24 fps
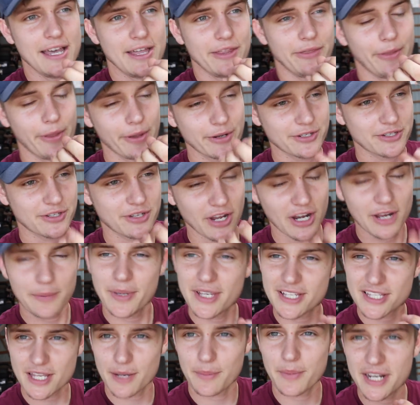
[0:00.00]
There's gonna
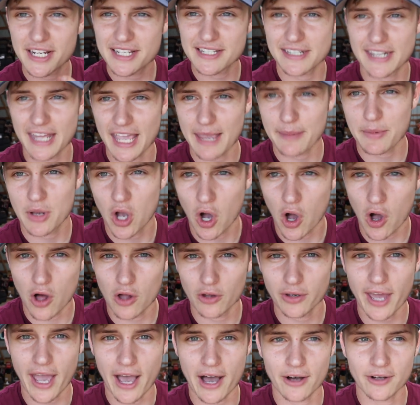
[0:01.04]
be somebody's name
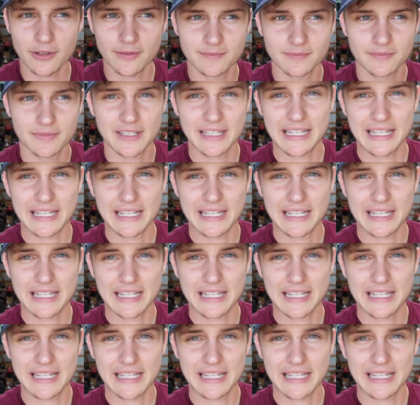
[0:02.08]
called out